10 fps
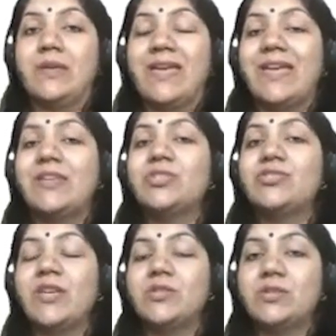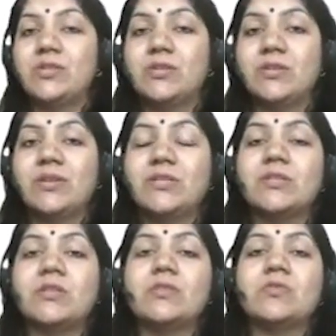any change in the
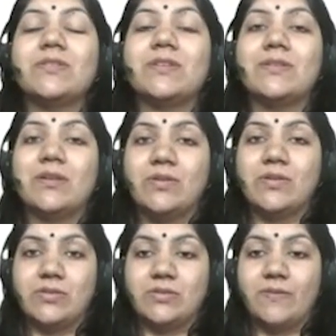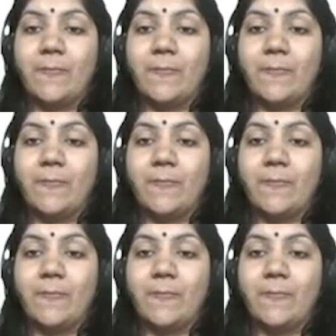internal rules and regulations,